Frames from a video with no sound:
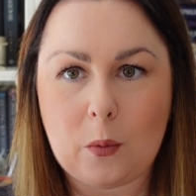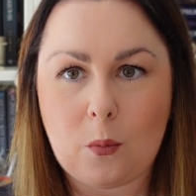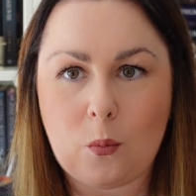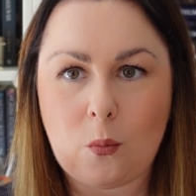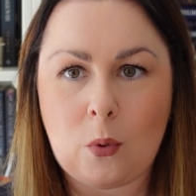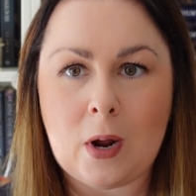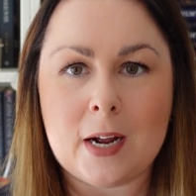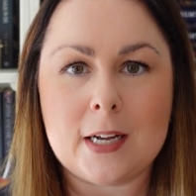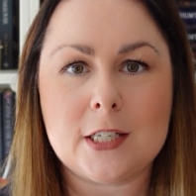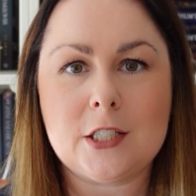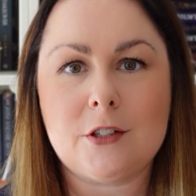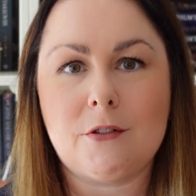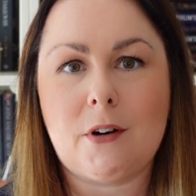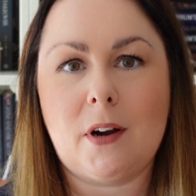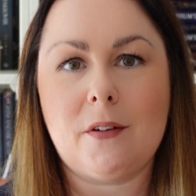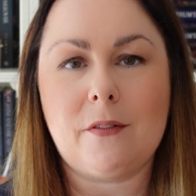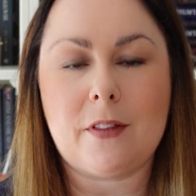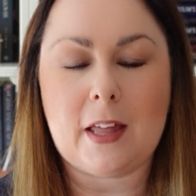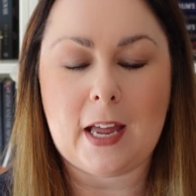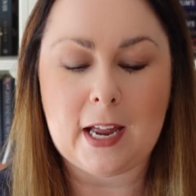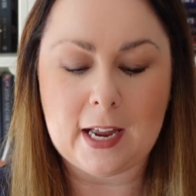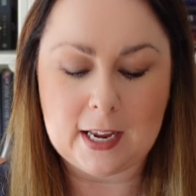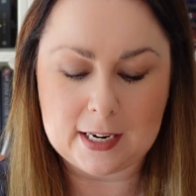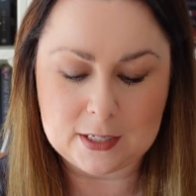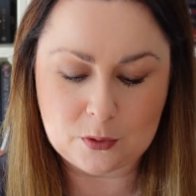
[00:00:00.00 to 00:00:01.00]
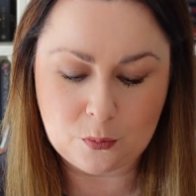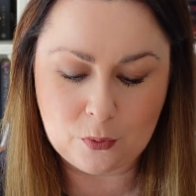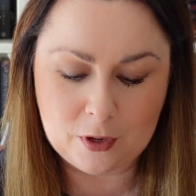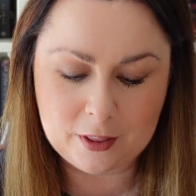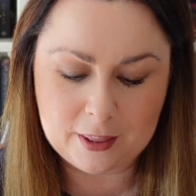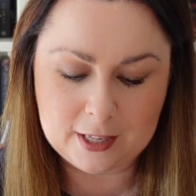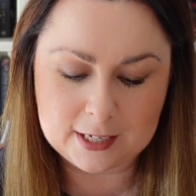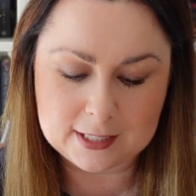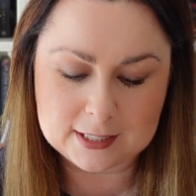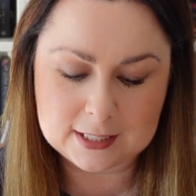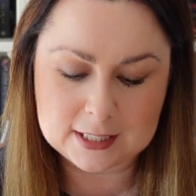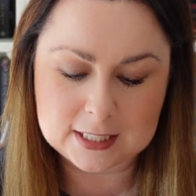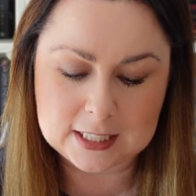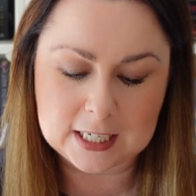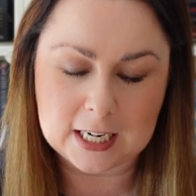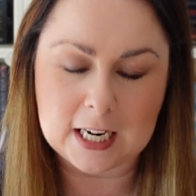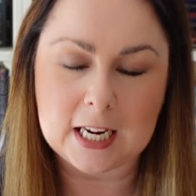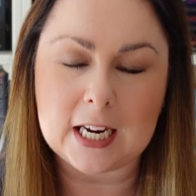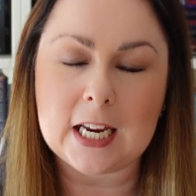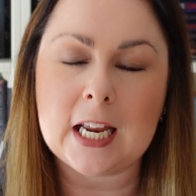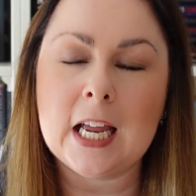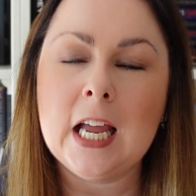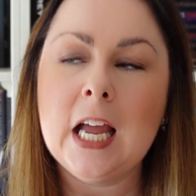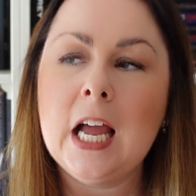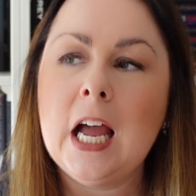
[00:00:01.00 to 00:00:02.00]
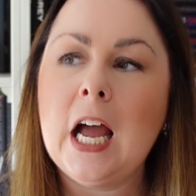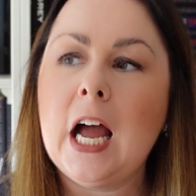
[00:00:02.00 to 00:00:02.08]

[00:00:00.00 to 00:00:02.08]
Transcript: whacks her over the head with his stick,